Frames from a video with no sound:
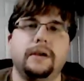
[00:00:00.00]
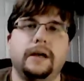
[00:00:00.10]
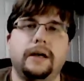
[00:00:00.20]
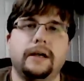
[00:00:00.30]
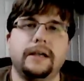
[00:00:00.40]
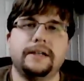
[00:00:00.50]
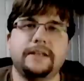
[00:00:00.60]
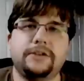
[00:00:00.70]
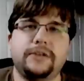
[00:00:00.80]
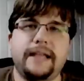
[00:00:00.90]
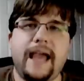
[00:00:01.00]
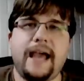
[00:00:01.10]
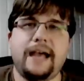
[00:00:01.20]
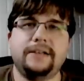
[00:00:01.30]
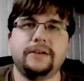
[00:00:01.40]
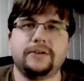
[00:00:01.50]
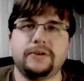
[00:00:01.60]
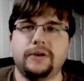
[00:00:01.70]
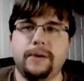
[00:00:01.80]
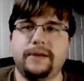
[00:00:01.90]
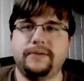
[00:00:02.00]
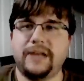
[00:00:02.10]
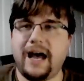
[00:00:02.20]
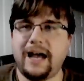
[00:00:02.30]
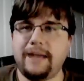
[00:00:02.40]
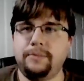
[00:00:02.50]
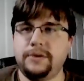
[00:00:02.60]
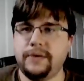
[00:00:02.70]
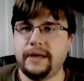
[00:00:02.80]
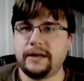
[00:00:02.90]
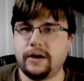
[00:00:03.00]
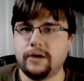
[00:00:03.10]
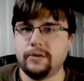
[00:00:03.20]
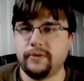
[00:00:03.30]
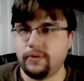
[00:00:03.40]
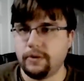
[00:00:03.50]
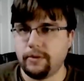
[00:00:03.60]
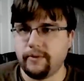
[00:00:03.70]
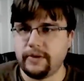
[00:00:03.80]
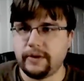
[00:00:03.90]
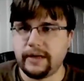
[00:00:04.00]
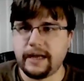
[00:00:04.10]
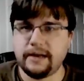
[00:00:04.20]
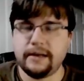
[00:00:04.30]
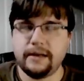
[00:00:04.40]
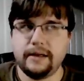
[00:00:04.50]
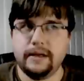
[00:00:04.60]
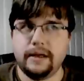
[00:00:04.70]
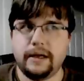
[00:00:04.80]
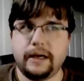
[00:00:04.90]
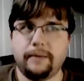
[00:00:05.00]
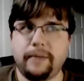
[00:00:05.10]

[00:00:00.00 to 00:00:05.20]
it essentially adds a certain amount of time to that card before you review it again.